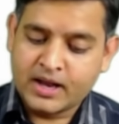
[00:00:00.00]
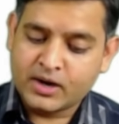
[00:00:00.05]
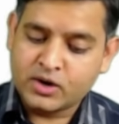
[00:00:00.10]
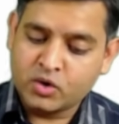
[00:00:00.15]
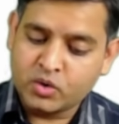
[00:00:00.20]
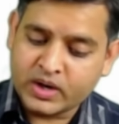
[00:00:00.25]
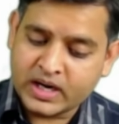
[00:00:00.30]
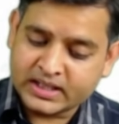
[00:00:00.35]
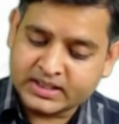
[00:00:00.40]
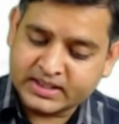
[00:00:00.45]

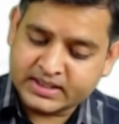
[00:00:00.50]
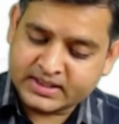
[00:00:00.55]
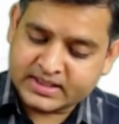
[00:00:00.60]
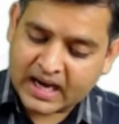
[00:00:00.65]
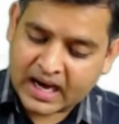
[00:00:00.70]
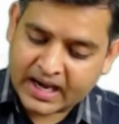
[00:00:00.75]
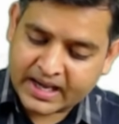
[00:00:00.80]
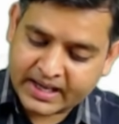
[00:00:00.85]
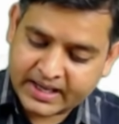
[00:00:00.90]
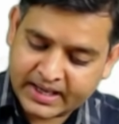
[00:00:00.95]
Look at the
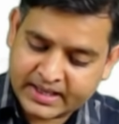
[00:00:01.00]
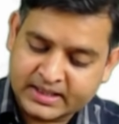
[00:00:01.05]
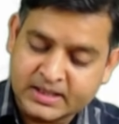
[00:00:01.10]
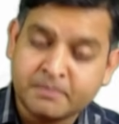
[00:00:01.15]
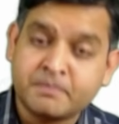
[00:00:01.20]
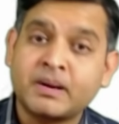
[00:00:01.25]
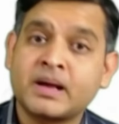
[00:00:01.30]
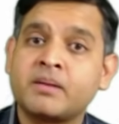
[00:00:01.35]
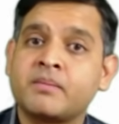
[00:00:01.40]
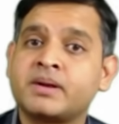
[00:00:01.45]
dye in the
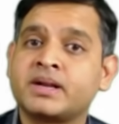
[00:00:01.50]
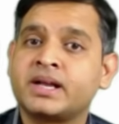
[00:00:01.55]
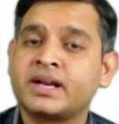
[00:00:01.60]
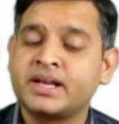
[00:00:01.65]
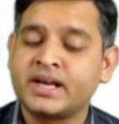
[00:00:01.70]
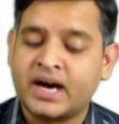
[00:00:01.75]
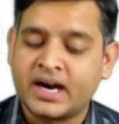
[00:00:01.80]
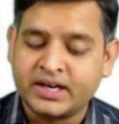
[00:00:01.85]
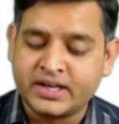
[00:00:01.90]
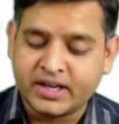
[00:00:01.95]

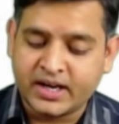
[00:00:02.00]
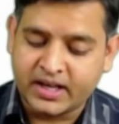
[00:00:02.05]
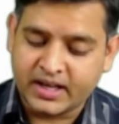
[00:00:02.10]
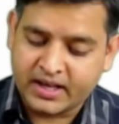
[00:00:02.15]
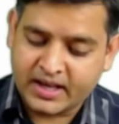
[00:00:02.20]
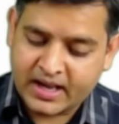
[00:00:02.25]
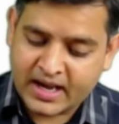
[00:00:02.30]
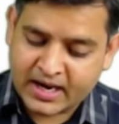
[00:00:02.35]
pulmonary artery,